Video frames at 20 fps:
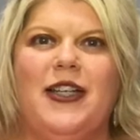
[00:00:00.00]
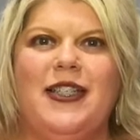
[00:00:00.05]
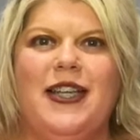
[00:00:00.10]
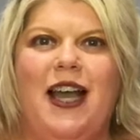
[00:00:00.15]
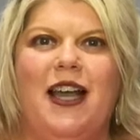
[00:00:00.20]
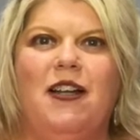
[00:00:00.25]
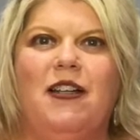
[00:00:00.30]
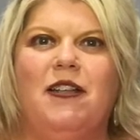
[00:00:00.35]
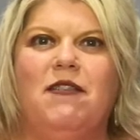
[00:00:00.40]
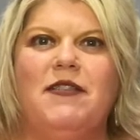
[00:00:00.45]

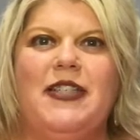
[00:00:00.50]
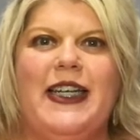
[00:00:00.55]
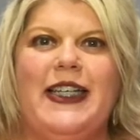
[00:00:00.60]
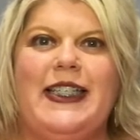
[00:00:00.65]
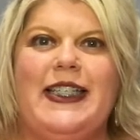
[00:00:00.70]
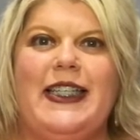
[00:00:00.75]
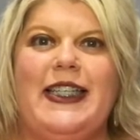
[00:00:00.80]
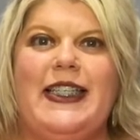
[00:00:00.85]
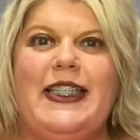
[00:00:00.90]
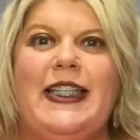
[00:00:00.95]
Title of
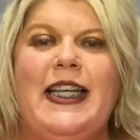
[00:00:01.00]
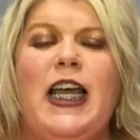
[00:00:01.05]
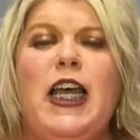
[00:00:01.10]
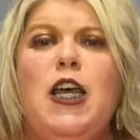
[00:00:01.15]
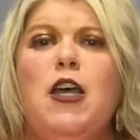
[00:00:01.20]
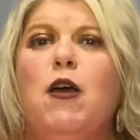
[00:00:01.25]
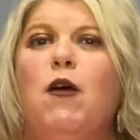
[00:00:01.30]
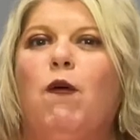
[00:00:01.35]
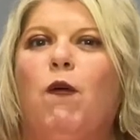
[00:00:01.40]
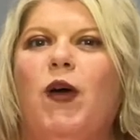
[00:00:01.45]
Texas.
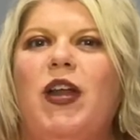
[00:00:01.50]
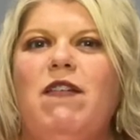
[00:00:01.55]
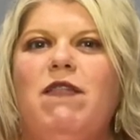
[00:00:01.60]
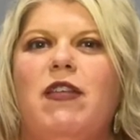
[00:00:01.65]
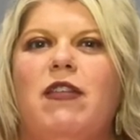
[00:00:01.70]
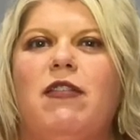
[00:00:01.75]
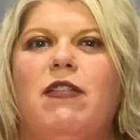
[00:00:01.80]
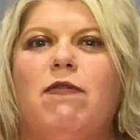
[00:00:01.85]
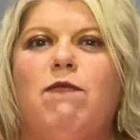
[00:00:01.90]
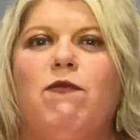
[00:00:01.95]
One of
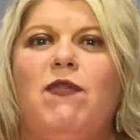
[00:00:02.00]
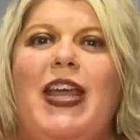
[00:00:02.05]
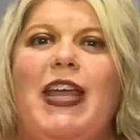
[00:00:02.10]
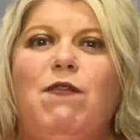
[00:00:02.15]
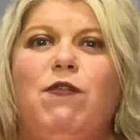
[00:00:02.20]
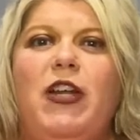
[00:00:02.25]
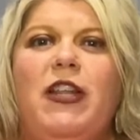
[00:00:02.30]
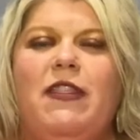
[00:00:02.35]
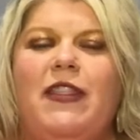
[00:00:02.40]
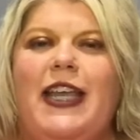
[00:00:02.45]
the
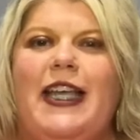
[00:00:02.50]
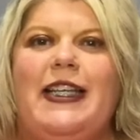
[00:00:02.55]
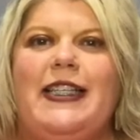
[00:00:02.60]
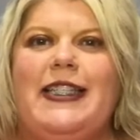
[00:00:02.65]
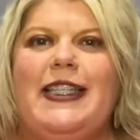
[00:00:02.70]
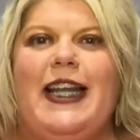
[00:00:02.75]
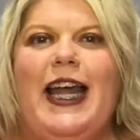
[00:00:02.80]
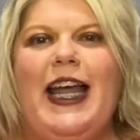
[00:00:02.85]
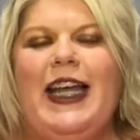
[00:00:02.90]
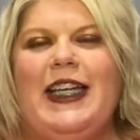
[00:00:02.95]
favorite things
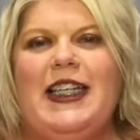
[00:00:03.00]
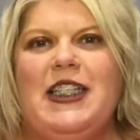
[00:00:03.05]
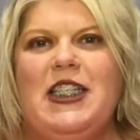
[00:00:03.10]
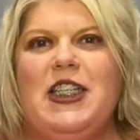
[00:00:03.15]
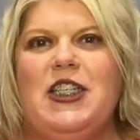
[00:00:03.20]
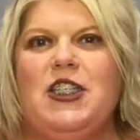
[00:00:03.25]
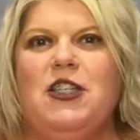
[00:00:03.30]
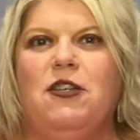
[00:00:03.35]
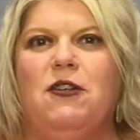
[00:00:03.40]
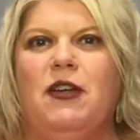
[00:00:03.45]
that I get to
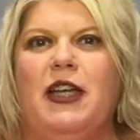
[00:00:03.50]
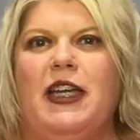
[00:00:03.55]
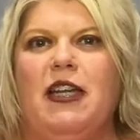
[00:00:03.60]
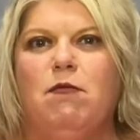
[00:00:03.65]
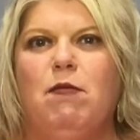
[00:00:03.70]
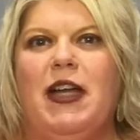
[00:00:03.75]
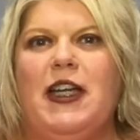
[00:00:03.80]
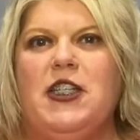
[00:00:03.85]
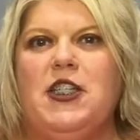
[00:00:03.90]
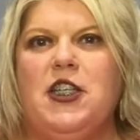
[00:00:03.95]
do in
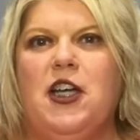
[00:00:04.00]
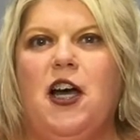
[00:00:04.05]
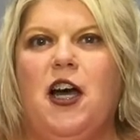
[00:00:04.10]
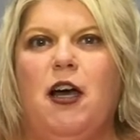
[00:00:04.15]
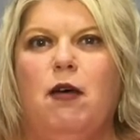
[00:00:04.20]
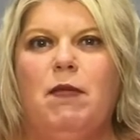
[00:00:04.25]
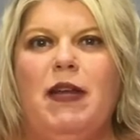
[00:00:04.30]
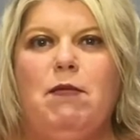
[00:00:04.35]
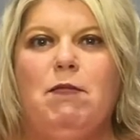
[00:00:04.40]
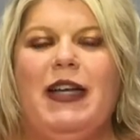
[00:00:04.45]
my
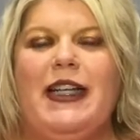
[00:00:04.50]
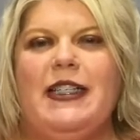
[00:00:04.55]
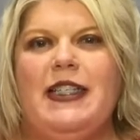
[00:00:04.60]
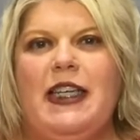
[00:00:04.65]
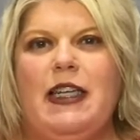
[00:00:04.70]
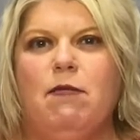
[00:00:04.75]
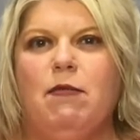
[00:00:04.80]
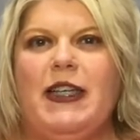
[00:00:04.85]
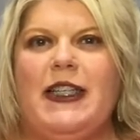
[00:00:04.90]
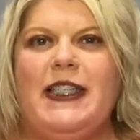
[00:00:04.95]
job and my
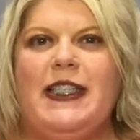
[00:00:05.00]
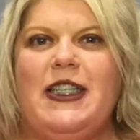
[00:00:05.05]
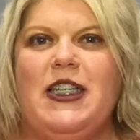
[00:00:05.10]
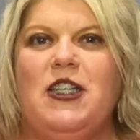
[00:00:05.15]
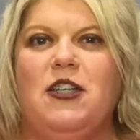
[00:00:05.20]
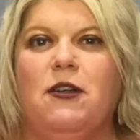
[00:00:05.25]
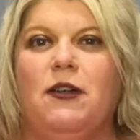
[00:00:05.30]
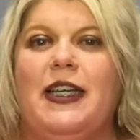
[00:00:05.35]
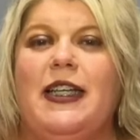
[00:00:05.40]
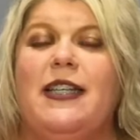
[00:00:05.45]
team gets to
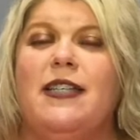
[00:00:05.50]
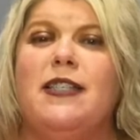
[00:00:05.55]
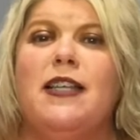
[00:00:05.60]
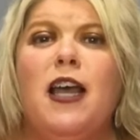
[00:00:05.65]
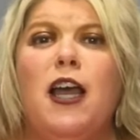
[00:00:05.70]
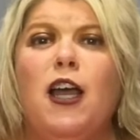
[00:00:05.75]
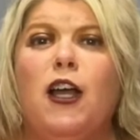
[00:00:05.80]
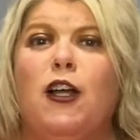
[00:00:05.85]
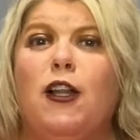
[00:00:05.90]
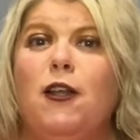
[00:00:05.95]
do is
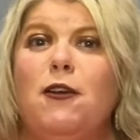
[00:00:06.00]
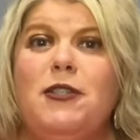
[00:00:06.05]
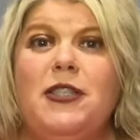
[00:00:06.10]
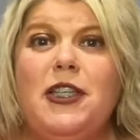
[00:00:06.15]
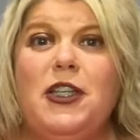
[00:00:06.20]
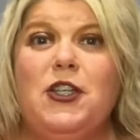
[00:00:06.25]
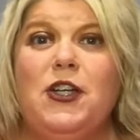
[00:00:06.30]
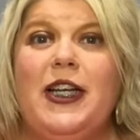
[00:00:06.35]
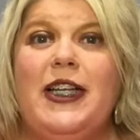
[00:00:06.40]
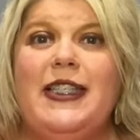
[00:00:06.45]
close
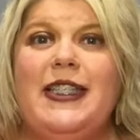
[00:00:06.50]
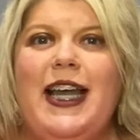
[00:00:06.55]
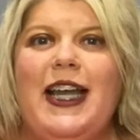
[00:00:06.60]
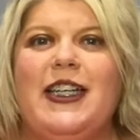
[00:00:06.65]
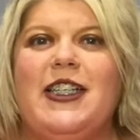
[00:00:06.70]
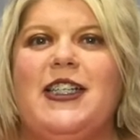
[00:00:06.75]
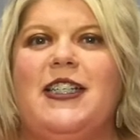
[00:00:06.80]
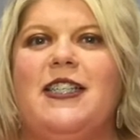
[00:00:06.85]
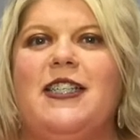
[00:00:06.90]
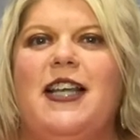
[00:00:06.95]
the
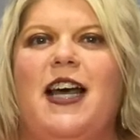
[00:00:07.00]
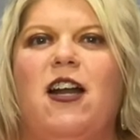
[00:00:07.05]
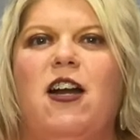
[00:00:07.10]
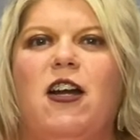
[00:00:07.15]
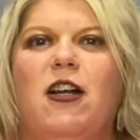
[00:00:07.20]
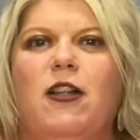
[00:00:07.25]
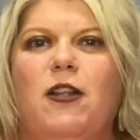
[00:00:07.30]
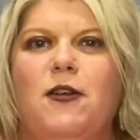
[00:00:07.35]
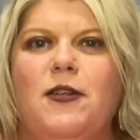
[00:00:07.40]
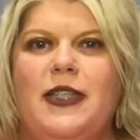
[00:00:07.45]
transactions at our
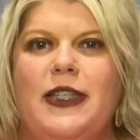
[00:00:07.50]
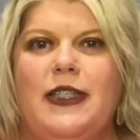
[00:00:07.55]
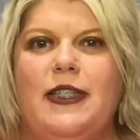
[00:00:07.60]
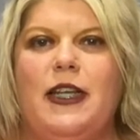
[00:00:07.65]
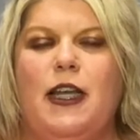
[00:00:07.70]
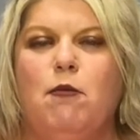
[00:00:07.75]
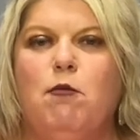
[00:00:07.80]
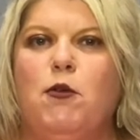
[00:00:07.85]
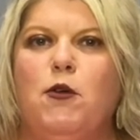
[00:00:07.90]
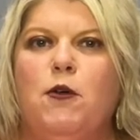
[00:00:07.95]
closing
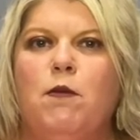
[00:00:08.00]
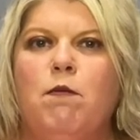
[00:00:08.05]
table.